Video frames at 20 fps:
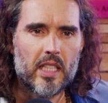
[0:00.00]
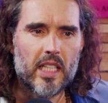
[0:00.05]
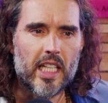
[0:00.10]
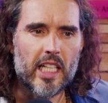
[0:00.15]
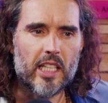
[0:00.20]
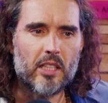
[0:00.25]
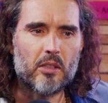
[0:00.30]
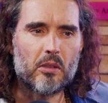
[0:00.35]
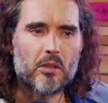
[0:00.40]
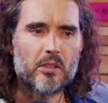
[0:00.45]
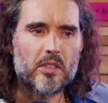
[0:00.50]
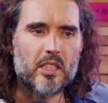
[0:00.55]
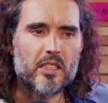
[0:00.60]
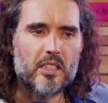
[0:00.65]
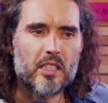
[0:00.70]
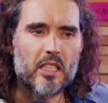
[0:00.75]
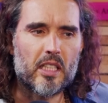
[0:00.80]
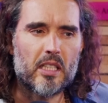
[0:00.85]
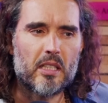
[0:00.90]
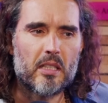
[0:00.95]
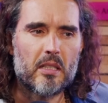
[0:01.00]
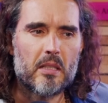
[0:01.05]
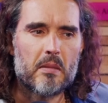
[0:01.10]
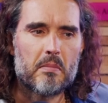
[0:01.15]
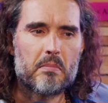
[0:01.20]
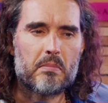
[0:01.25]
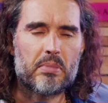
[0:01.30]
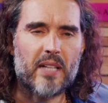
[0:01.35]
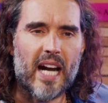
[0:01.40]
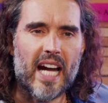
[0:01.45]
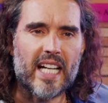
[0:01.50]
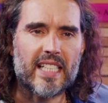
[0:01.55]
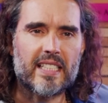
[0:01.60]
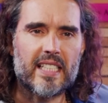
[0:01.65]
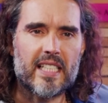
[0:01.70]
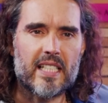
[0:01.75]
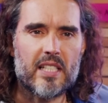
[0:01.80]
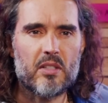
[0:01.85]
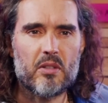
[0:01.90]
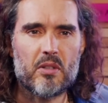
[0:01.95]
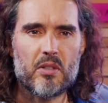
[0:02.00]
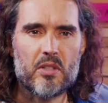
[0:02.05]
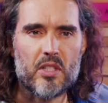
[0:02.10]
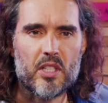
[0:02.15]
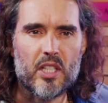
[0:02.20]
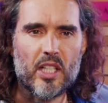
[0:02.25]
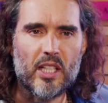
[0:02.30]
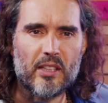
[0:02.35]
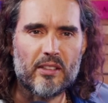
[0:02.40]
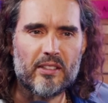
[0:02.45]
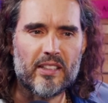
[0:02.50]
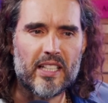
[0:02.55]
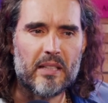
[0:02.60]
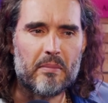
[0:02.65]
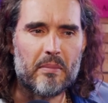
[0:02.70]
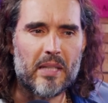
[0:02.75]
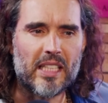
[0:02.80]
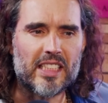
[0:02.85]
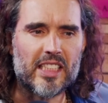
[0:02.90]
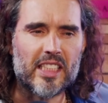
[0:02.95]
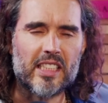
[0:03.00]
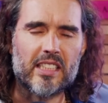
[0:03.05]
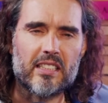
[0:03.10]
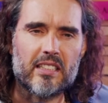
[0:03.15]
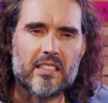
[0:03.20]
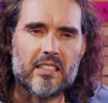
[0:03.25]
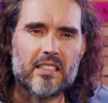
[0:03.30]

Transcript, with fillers: in order to practice your security measures.